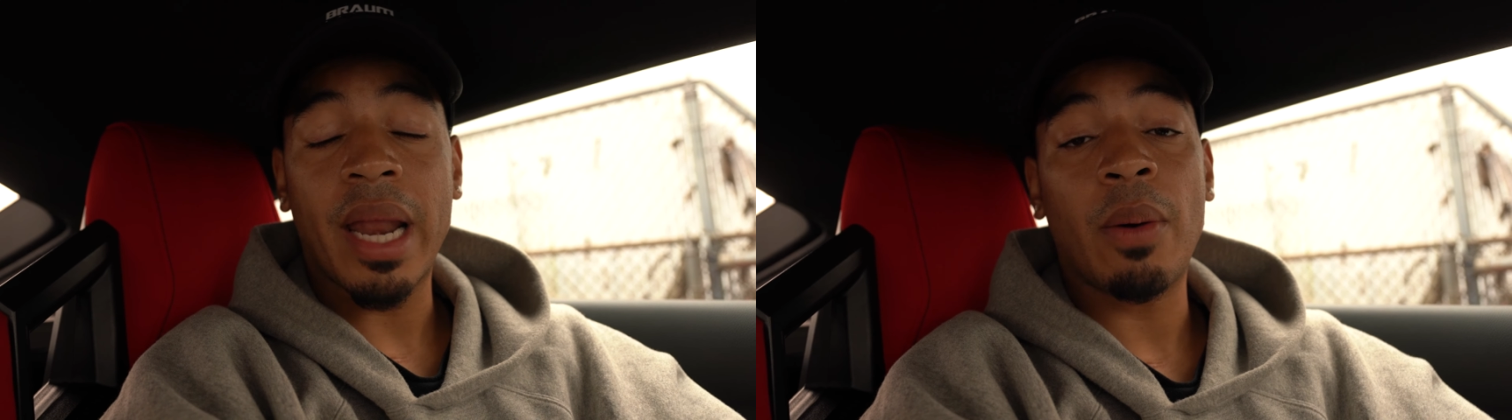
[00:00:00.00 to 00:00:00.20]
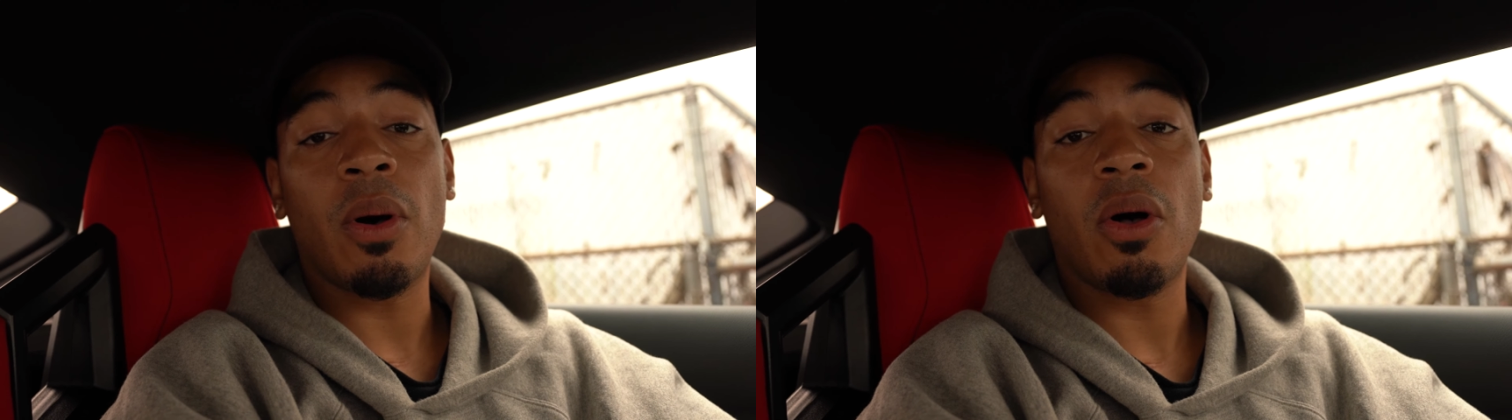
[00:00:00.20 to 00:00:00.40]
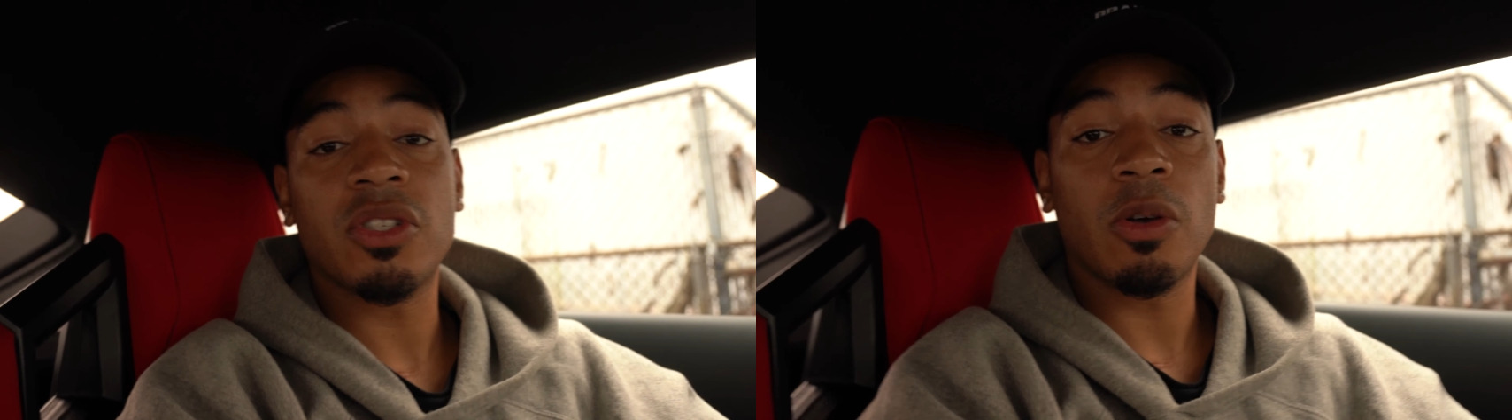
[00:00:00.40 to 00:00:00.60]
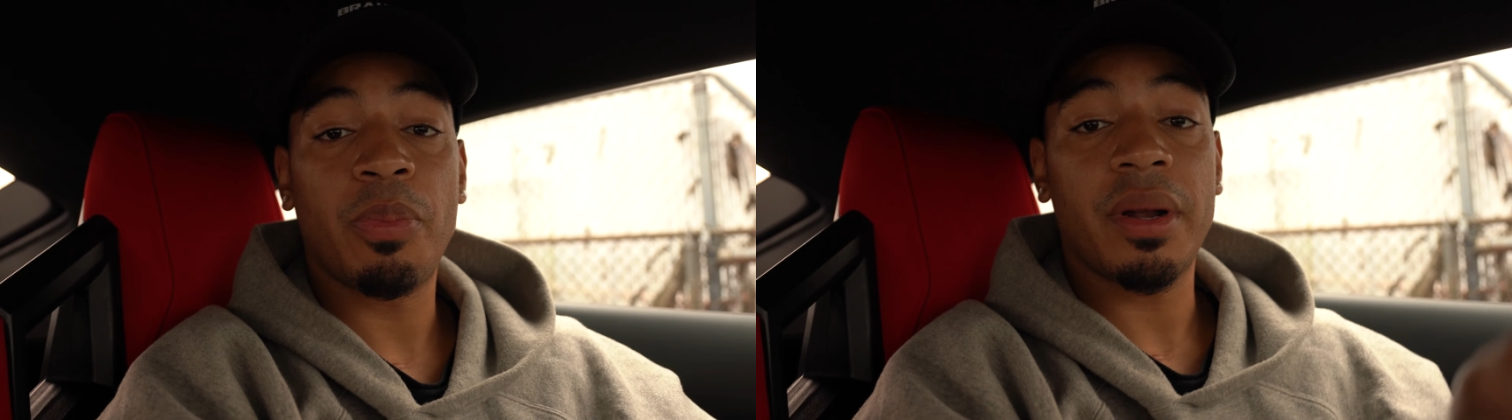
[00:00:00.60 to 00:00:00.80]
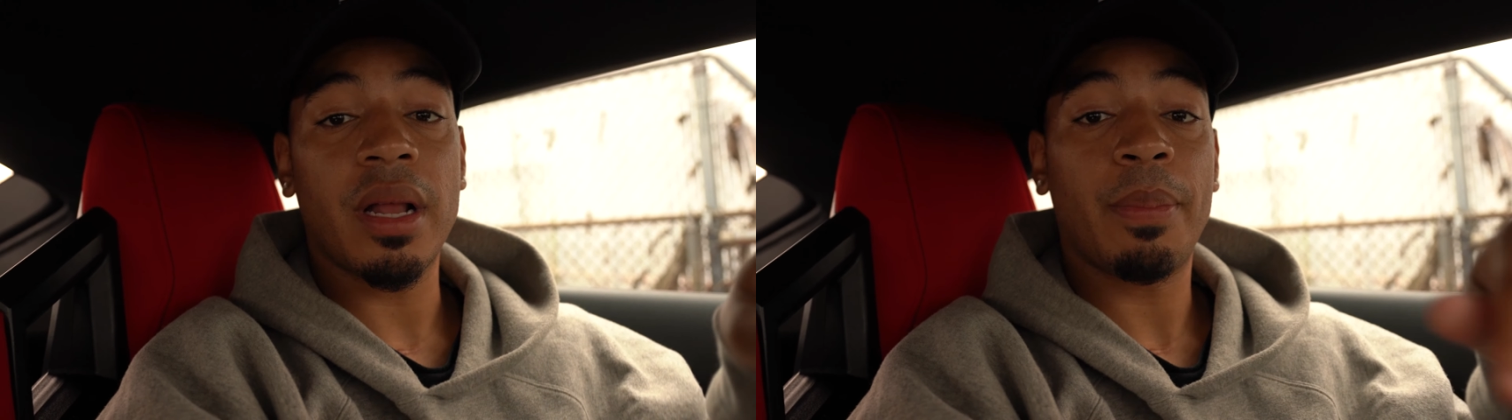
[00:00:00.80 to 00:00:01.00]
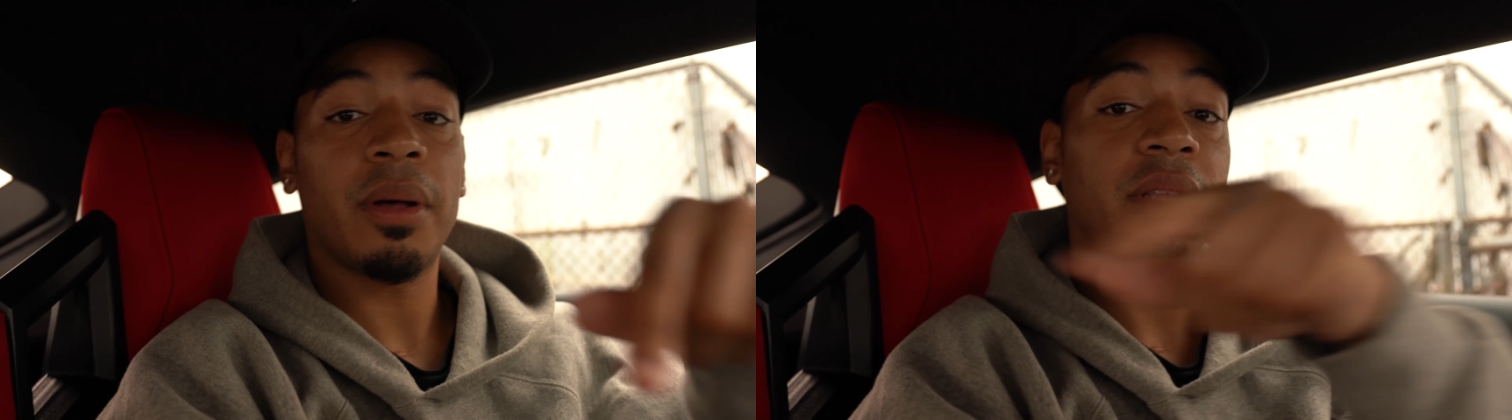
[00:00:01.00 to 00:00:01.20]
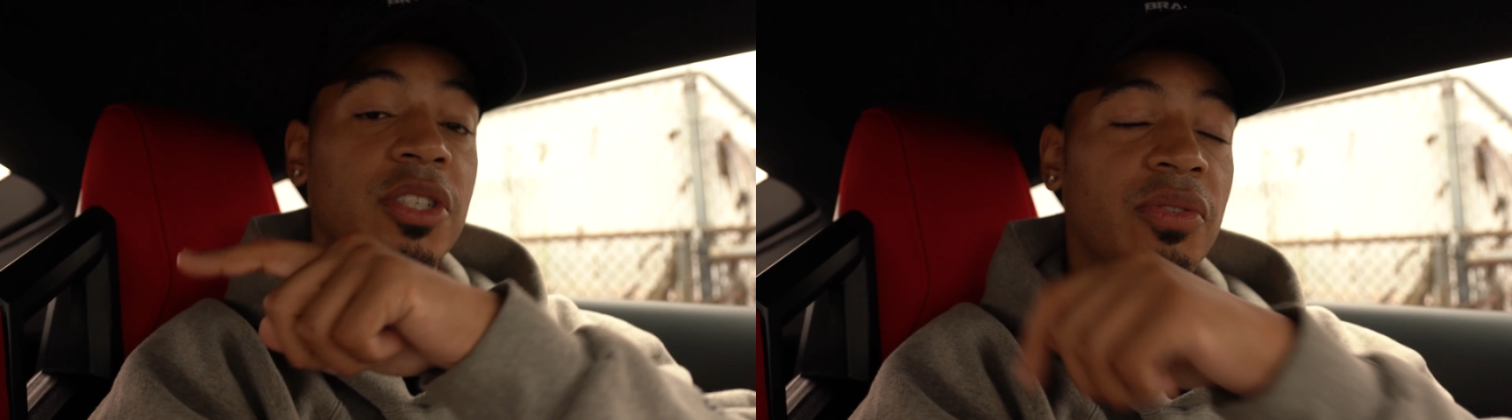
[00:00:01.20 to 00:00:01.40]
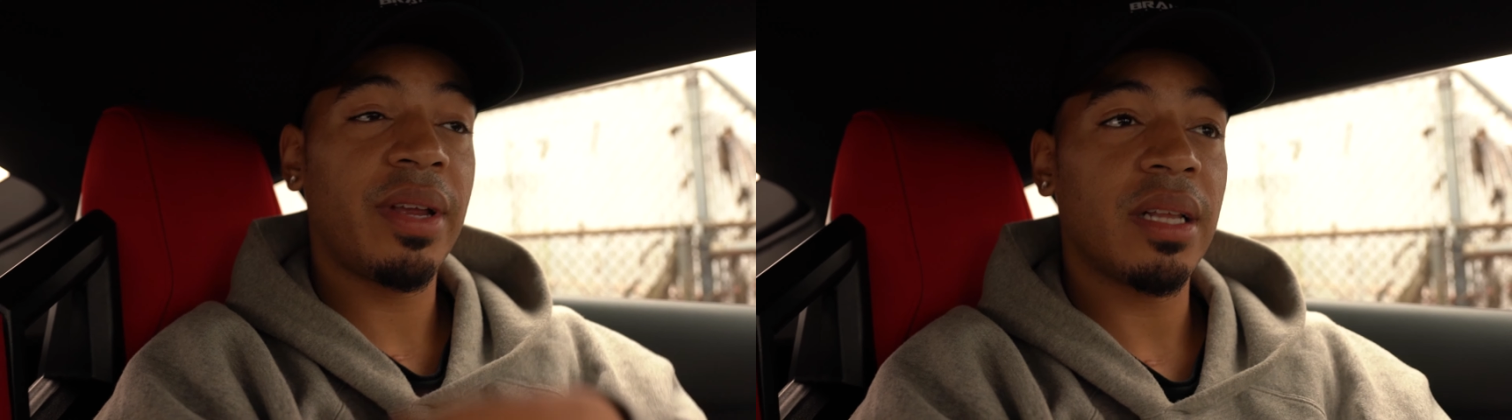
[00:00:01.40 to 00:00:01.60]
and I will also put it up on the
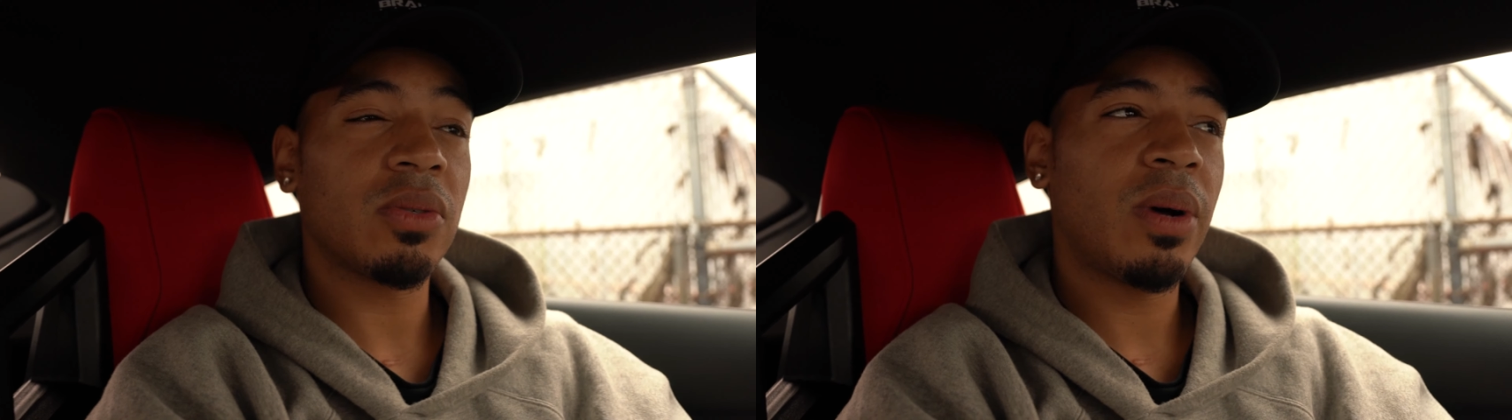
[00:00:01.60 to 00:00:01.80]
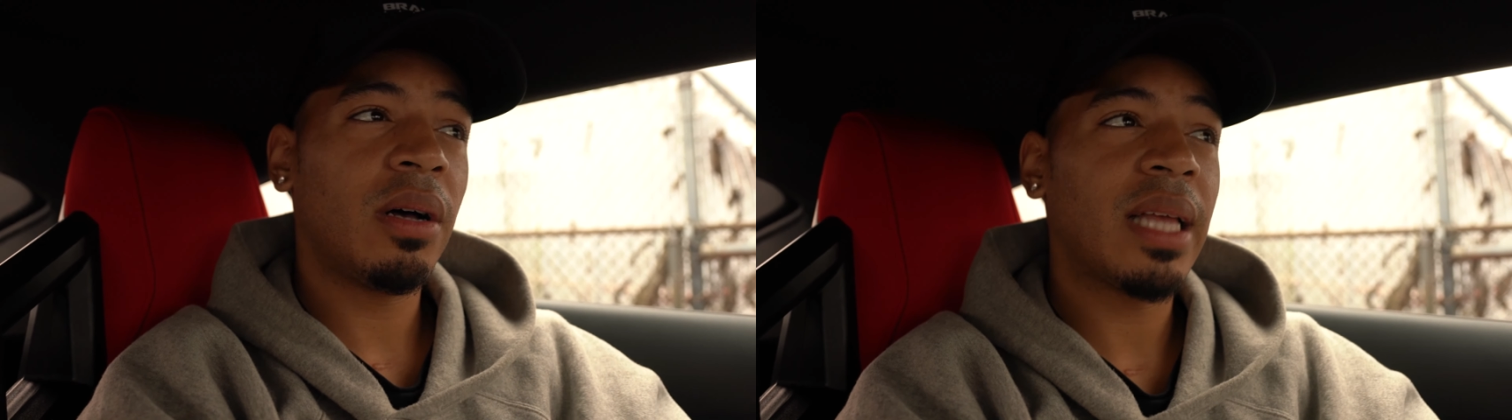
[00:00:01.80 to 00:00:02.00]
screen as well.